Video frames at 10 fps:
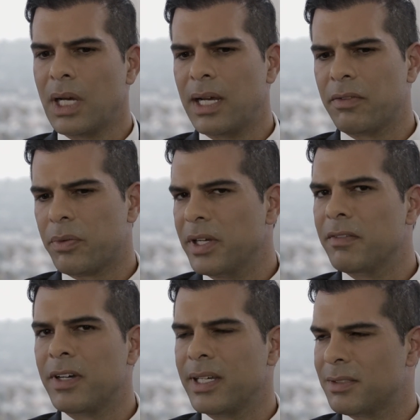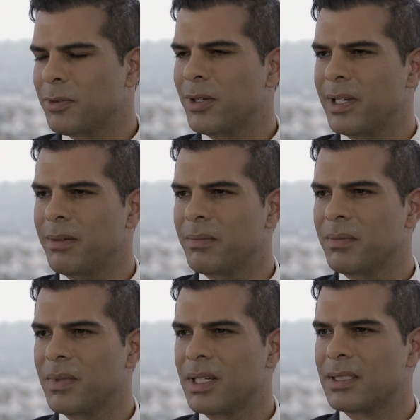I have 3 advice for them.
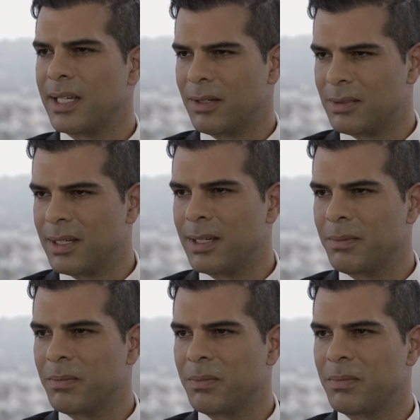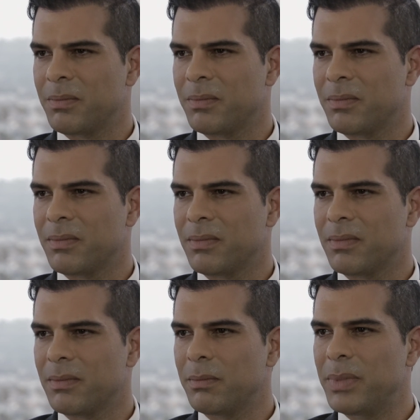Take your time,
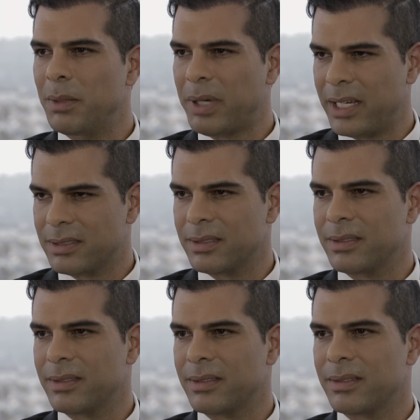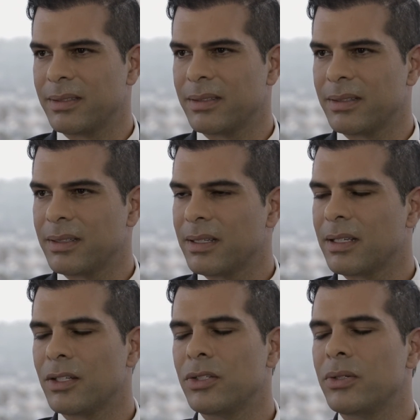be patient,
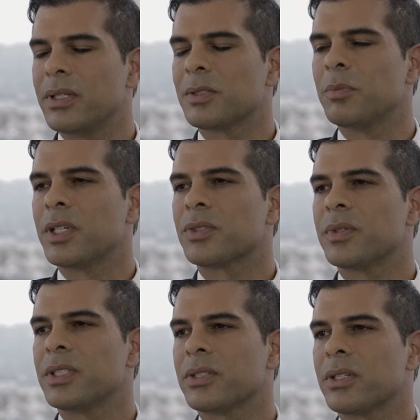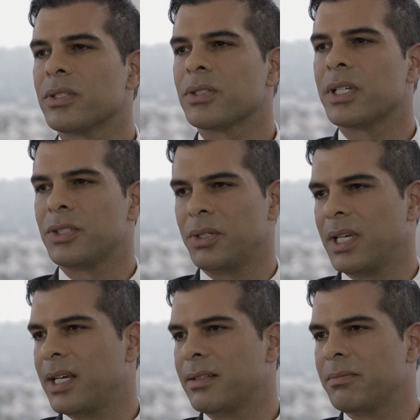do as much research as you
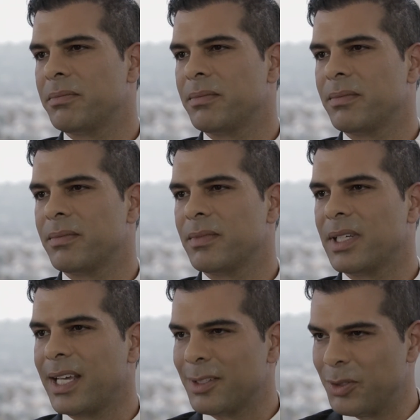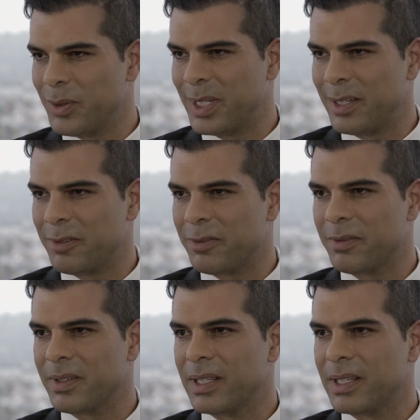can. Can't do enough.